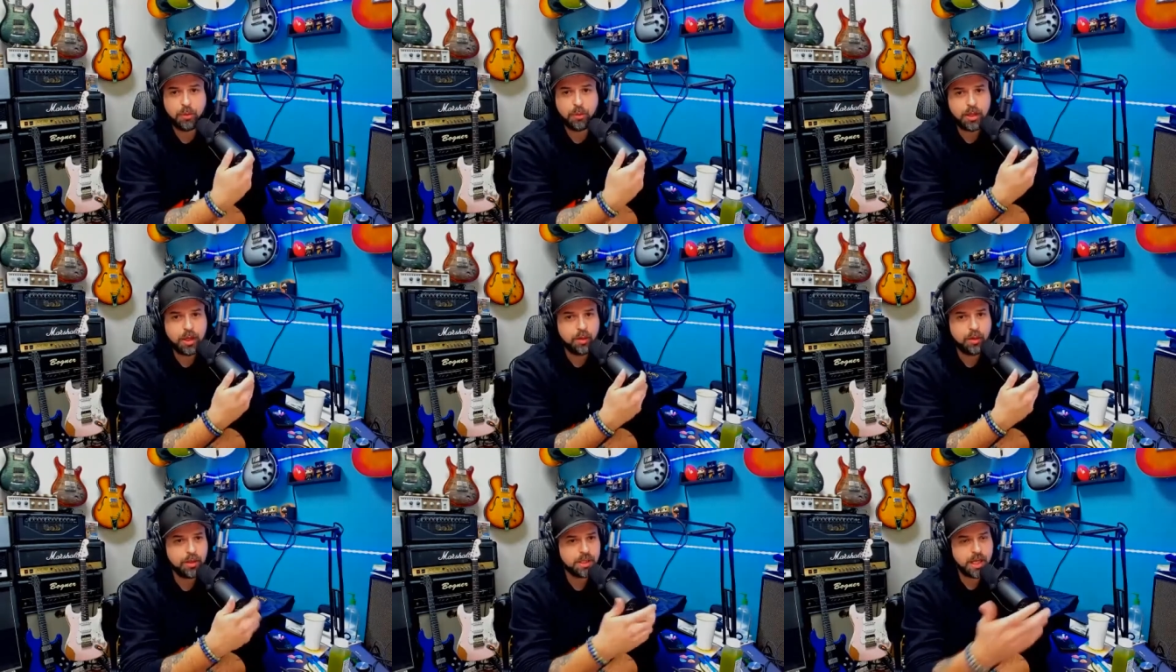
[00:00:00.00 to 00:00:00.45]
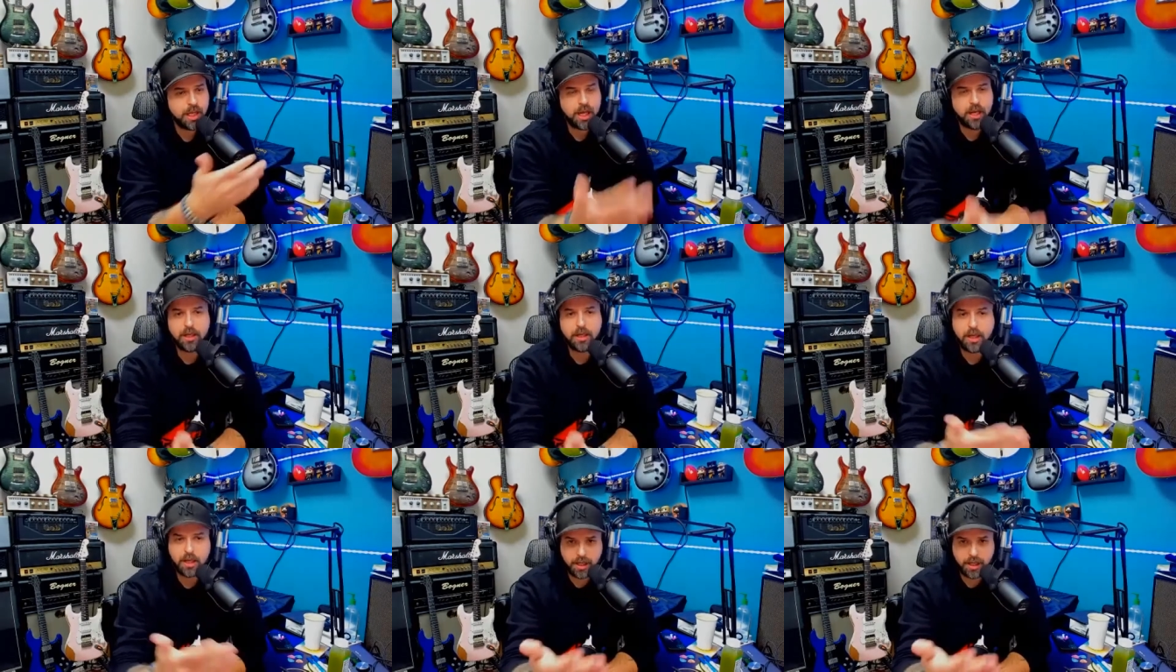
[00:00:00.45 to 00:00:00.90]
We always
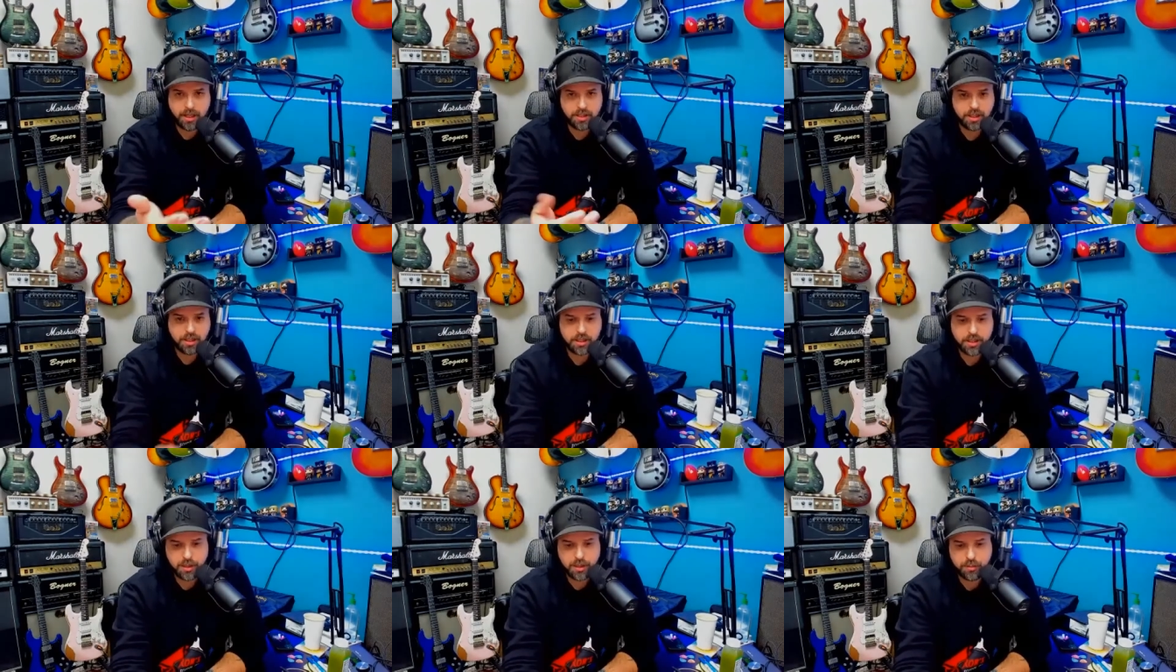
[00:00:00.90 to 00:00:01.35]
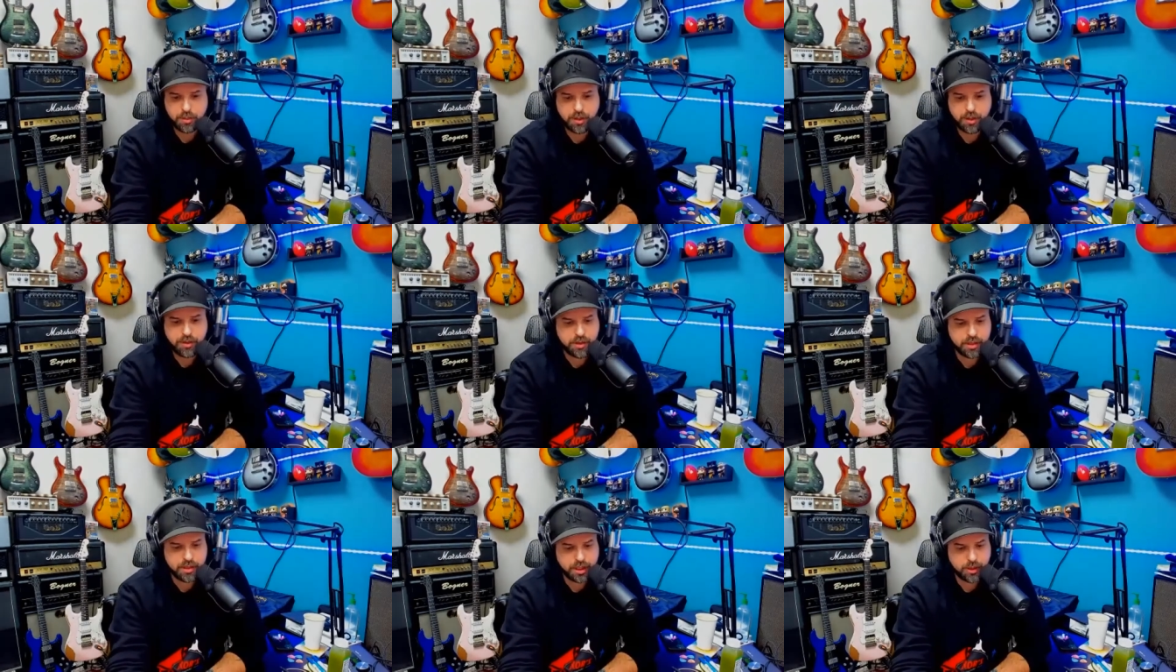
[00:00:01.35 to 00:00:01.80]
get, as I said
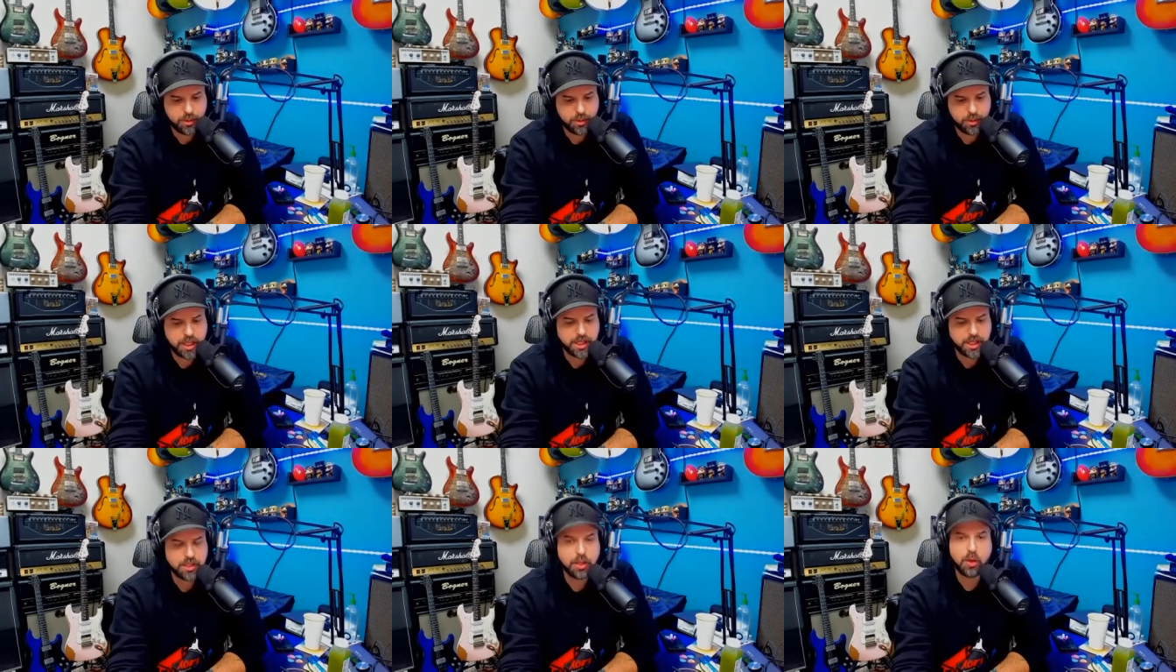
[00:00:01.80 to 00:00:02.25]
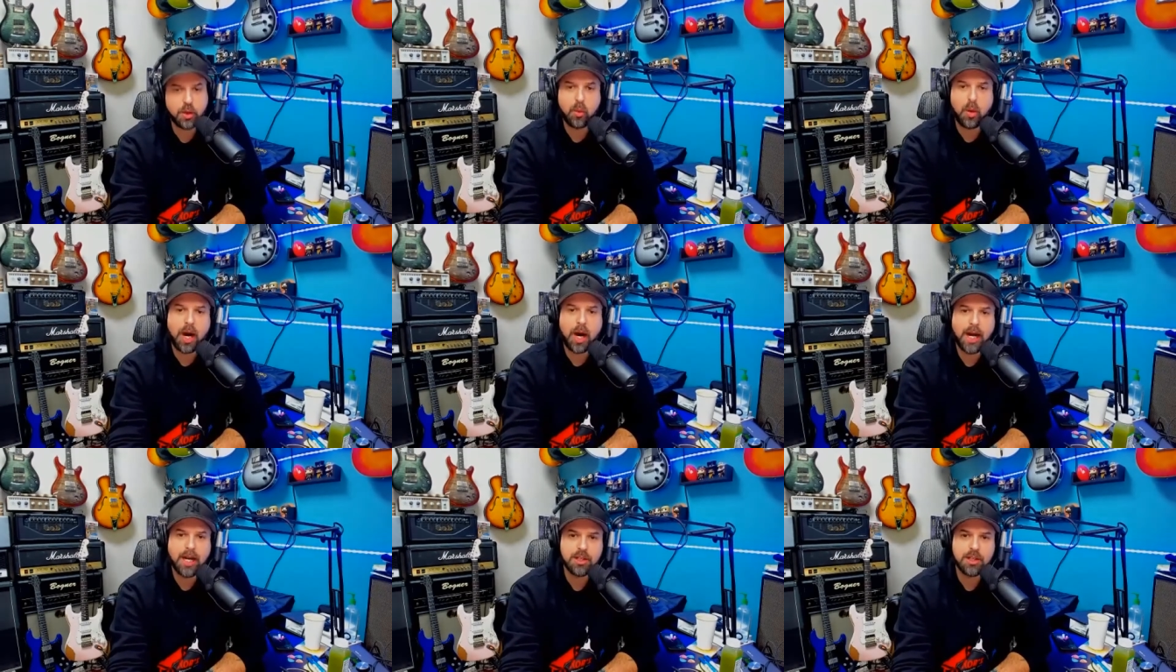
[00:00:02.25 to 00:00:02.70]
previously, we get to the
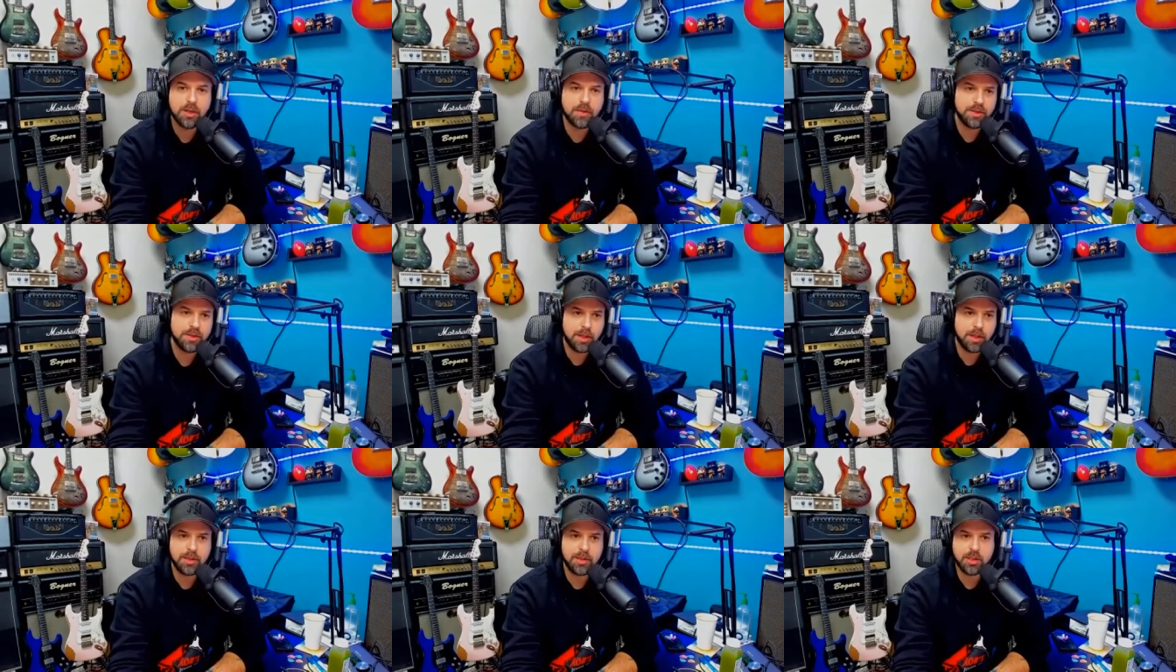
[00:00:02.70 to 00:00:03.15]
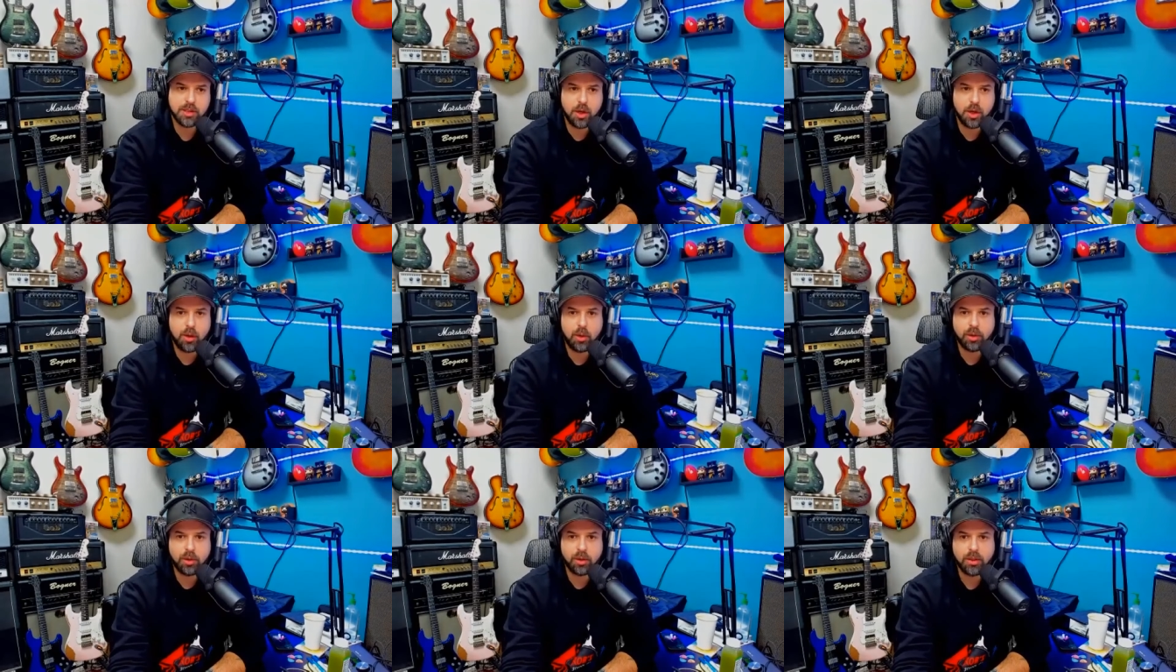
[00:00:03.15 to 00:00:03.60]
why. So if someone's
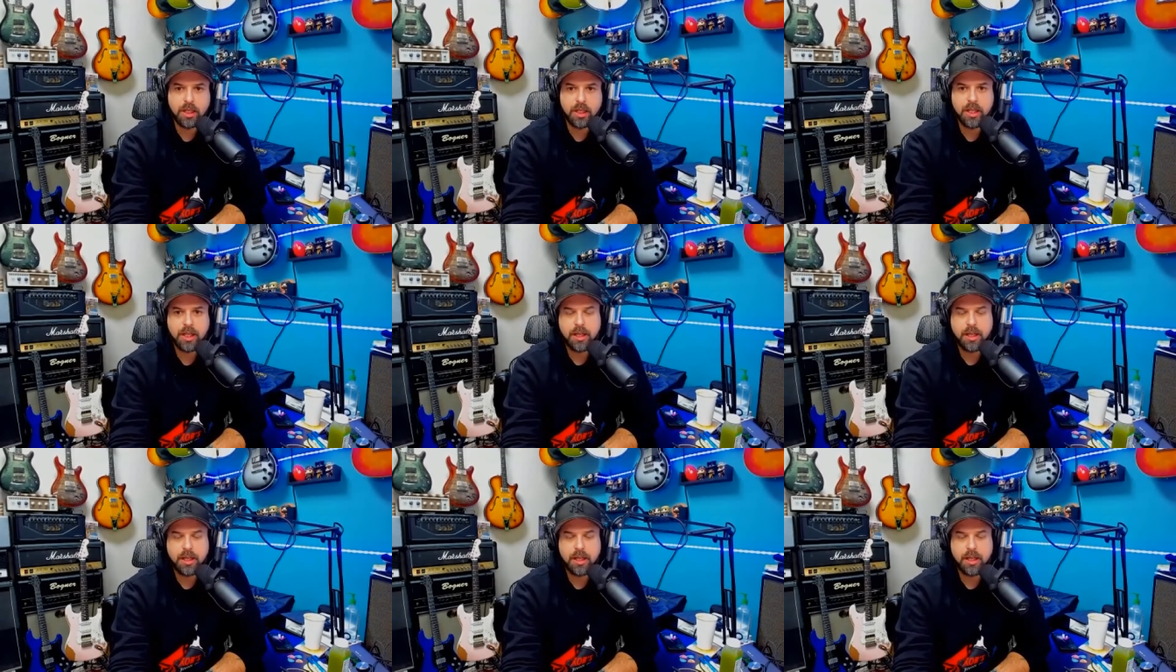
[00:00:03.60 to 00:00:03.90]
goal mm.